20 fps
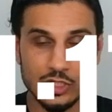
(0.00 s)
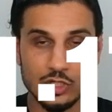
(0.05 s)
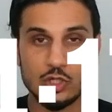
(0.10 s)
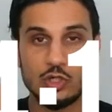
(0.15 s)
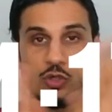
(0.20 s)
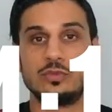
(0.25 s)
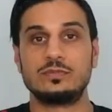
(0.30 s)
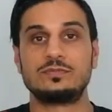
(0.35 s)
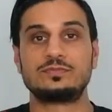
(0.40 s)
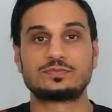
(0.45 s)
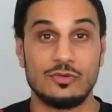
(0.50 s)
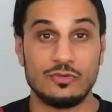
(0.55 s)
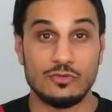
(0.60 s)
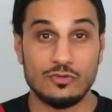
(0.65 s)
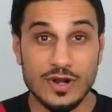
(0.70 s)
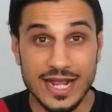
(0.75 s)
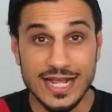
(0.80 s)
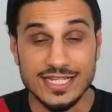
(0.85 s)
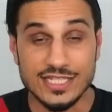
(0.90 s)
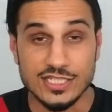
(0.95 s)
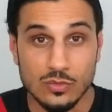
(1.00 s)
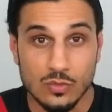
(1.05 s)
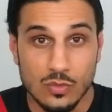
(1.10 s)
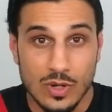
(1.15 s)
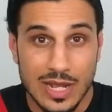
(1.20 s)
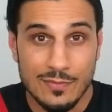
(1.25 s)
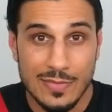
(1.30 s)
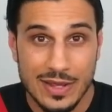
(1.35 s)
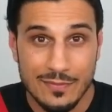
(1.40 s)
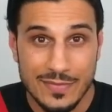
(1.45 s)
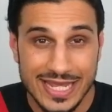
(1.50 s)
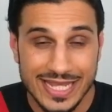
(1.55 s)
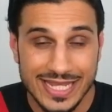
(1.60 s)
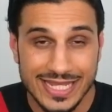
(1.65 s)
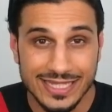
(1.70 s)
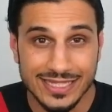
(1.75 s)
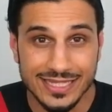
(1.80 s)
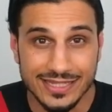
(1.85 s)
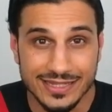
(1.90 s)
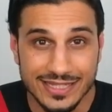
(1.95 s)
Cool. Right, so why am I
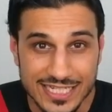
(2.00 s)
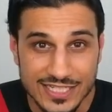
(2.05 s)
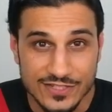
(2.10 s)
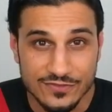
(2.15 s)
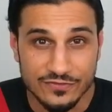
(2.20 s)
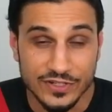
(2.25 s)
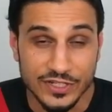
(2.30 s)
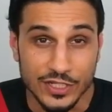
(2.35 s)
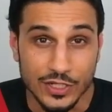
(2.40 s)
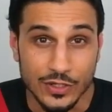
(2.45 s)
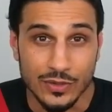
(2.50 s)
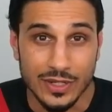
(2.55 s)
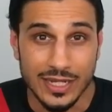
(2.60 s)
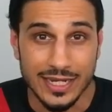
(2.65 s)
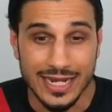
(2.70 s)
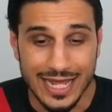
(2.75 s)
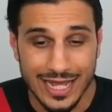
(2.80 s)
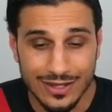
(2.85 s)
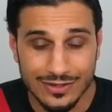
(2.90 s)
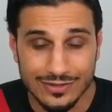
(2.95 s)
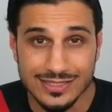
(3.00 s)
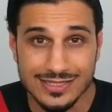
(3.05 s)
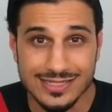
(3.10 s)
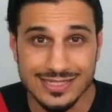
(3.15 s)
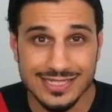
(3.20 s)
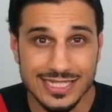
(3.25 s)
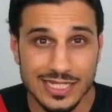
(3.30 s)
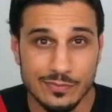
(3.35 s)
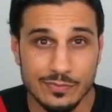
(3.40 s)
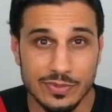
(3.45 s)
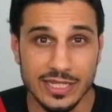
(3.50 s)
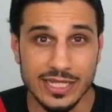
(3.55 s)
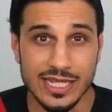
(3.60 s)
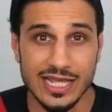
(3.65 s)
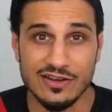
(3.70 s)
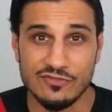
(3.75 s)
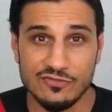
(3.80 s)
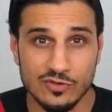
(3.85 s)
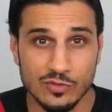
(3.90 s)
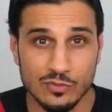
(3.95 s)
making this video and how does skipping
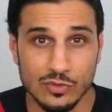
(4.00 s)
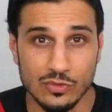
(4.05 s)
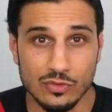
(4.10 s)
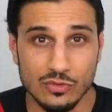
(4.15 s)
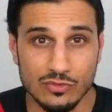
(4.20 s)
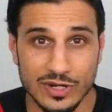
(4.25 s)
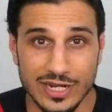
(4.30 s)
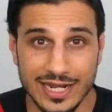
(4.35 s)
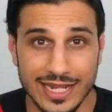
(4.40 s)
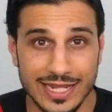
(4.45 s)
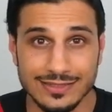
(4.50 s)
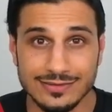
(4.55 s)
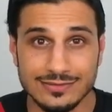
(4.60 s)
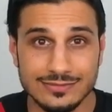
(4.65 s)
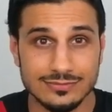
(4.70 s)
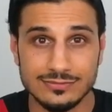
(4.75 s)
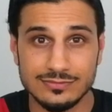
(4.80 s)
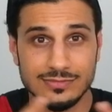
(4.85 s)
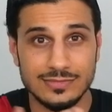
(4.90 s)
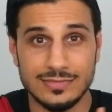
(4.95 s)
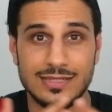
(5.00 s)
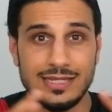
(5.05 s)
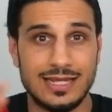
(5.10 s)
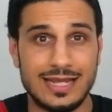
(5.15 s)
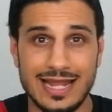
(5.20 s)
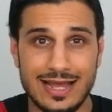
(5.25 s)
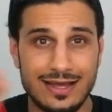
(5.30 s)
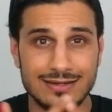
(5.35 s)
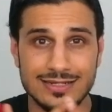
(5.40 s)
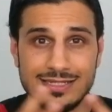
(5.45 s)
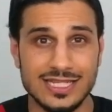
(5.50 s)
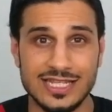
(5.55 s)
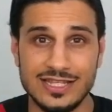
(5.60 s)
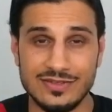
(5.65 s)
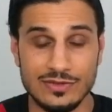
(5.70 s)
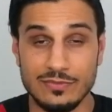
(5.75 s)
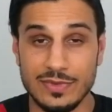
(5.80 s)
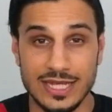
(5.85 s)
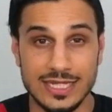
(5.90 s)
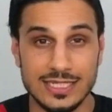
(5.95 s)
and football relate and how does it
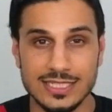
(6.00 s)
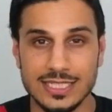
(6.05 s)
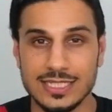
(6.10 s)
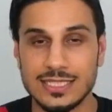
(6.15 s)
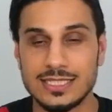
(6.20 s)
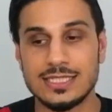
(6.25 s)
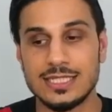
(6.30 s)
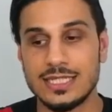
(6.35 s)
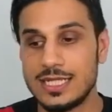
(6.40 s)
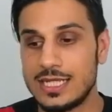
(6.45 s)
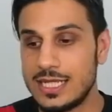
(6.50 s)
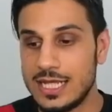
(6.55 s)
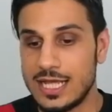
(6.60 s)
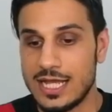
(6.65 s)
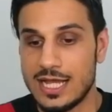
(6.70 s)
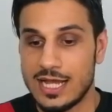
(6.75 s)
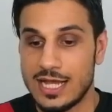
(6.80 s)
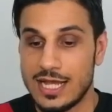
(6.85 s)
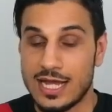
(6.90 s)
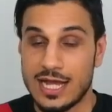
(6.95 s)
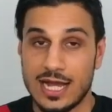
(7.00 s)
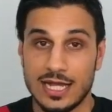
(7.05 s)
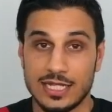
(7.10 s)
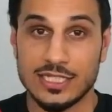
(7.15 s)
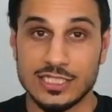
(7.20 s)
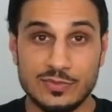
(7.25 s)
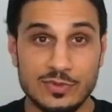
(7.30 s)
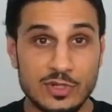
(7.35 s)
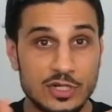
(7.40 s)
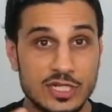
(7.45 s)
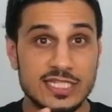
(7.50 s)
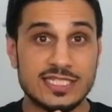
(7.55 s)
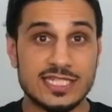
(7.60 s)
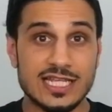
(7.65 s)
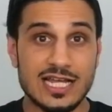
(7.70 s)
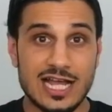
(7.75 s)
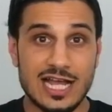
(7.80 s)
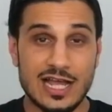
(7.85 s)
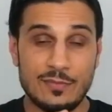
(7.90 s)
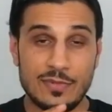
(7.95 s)
even make sense? To be
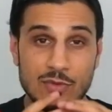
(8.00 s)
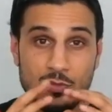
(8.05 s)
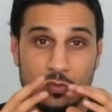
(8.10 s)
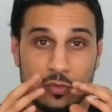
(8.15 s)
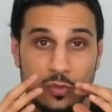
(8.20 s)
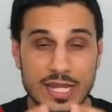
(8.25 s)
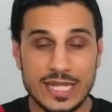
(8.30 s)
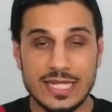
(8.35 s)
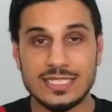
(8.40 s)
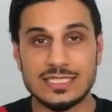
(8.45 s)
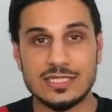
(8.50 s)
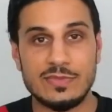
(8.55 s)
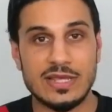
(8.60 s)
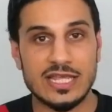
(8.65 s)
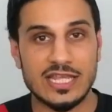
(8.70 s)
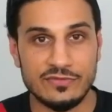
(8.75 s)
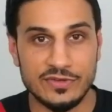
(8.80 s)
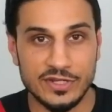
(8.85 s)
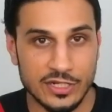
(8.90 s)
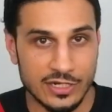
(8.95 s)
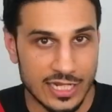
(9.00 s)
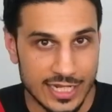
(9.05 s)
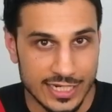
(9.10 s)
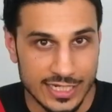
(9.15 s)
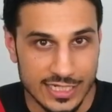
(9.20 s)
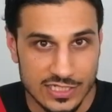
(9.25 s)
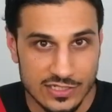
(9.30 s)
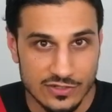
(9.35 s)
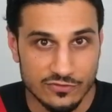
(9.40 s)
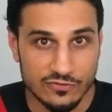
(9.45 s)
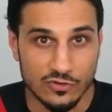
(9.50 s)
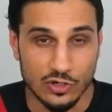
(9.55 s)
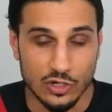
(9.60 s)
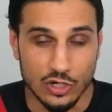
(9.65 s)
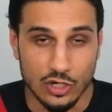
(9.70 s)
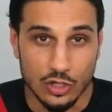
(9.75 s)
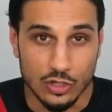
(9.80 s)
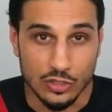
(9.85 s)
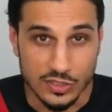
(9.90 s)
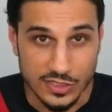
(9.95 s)
honest, I've been waiting to make a video like this for a
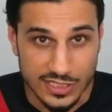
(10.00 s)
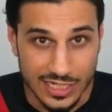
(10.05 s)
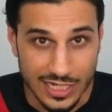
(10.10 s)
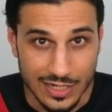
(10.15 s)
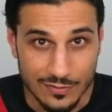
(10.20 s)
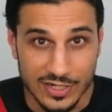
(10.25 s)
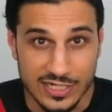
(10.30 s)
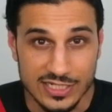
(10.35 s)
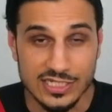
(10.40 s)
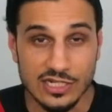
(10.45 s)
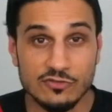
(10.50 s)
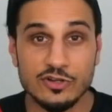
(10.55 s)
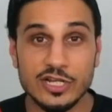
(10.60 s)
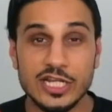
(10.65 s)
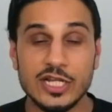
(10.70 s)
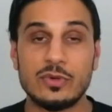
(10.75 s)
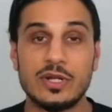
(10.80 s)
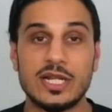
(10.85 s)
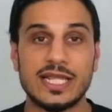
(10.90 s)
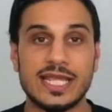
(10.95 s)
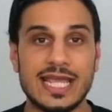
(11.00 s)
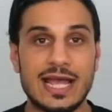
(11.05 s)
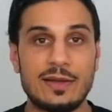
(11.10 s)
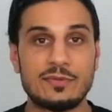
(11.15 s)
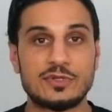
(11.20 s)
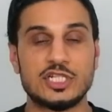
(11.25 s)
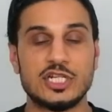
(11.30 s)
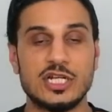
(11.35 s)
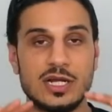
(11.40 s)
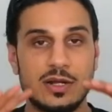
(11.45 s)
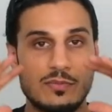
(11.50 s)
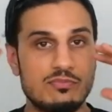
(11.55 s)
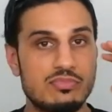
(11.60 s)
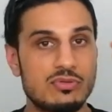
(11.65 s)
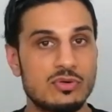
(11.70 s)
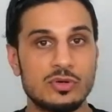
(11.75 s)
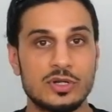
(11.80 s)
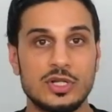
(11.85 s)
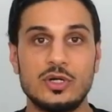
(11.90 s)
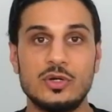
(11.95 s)
long time because I really want to capture a
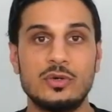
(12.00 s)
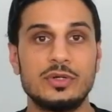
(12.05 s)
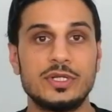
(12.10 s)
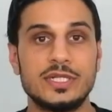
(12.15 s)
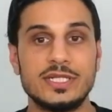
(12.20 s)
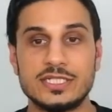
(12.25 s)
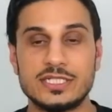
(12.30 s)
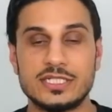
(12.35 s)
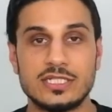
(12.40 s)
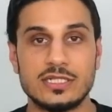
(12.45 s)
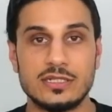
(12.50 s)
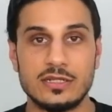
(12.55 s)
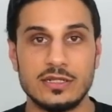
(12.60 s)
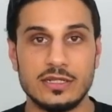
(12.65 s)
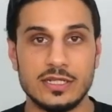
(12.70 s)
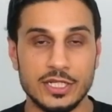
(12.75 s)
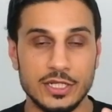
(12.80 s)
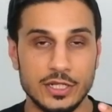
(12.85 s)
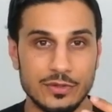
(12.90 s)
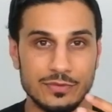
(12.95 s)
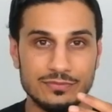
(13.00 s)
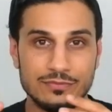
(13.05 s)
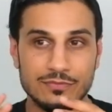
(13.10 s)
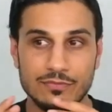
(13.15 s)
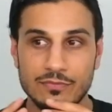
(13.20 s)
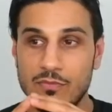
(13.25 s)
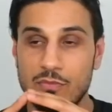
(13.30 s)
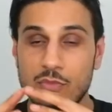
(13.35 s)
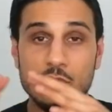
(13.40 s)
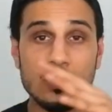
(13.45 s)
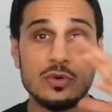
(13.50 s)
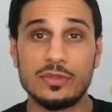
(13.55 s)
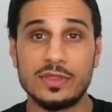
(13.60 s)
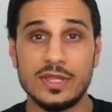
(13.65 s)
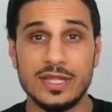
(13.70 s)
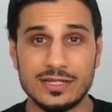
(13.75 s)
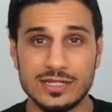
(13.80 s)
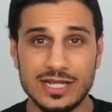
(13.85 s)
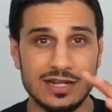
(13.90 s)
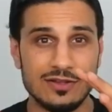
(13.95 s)
broader audience, you know, more
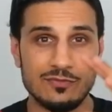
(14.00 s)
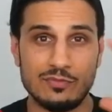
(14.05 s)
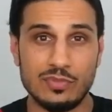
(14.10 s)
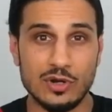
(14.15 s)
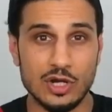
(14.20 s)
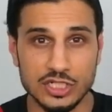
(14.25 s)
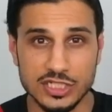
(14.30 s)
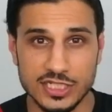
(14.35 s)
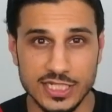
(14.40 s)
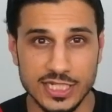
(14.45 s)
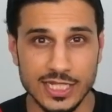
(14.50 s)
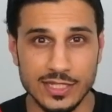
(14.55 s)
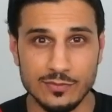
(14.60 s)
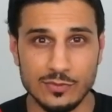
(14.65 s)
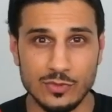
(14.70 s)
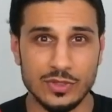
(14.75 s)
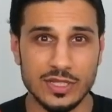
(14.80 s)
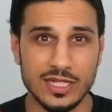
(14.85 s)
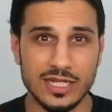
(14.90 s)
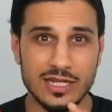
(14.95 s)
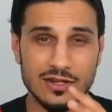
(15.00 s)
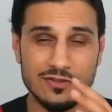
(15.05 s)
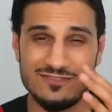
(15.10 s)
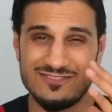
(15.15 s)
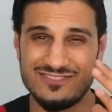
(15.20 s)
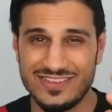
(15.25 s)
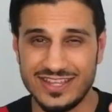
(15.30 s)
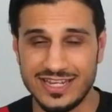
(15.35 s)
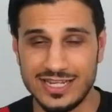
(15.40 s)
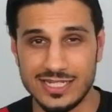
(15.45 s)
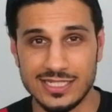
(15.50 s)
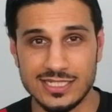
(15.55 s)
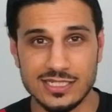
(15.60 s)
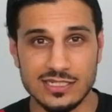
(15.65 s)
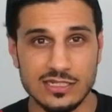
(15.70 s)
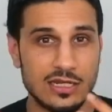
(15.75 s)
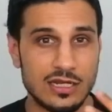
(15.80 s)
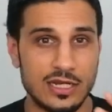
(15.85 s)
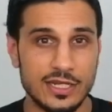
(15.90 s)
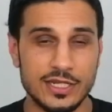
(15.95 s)
than kind of boxing, more than kind of
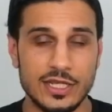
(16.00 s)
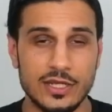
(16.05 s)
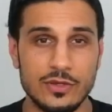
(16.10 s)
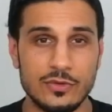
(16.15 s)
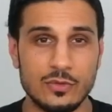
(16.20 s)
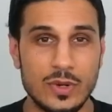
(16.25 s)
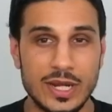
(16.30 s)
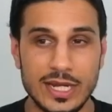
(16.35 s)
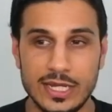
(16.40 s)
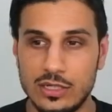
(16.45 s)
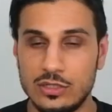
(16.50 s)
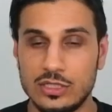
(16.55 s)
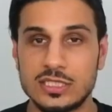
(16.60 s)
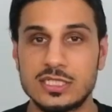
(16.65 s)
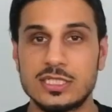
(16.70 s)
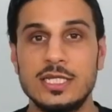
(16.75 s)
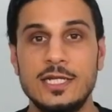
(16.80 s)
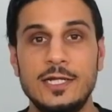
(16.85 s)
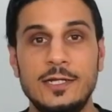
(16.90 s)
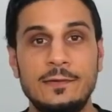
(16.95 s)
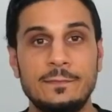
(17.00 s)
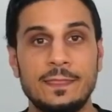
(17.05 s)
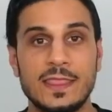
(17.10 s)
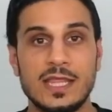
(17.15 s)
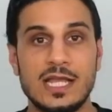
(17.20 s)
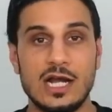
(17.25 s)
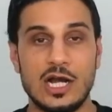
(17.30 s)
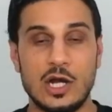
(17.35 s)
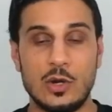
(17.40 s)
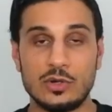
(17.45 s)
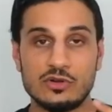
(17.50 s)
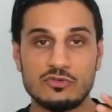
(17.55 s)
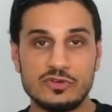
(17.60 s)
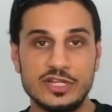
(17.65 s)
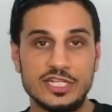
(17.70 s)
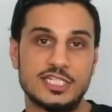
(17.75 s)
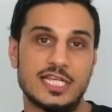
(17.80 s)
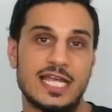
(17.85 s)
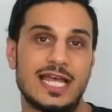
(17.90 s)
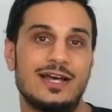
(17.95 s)
fitness, cardio, weight loss. I want to
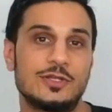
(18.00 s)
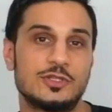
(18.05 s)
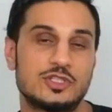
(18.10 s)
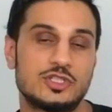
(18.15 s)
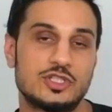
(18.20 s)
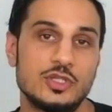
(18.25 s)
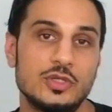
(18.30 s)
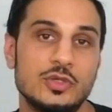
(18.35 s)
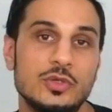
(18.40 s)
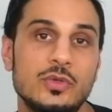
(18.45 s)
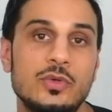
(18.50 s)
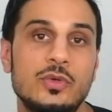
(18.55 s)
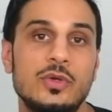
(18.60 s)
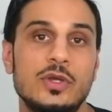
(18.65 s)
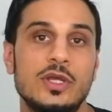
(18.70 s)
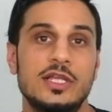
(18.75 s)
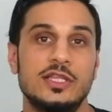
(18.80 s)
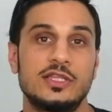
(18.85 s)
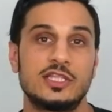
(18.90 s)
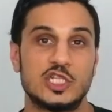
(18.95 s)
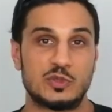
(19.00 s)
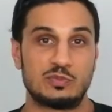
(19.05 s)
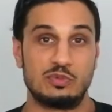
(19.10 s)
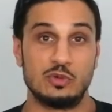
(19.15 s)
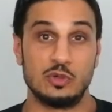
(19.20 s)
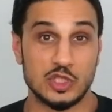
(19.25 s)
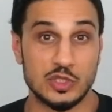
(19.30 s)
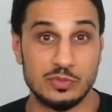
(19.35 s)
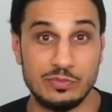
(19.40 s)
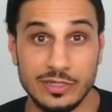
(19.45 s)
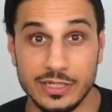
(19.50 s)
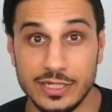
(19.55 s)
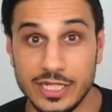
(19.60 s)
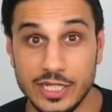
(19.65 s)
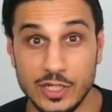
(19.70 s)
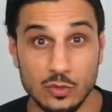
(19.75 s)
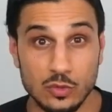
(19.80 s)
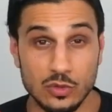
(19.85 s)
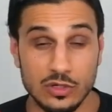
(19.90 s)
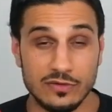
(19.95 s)
reach out to the sportsman
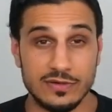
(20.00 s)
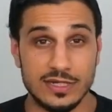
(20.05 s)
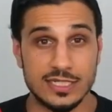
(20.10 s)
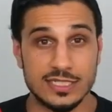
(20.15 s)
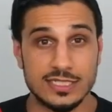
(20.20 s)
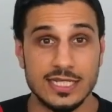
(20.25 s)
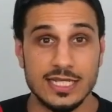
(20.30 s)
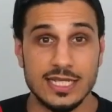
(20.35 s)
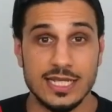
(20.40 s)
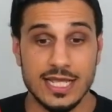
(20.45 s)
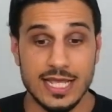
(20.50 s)
in all of us.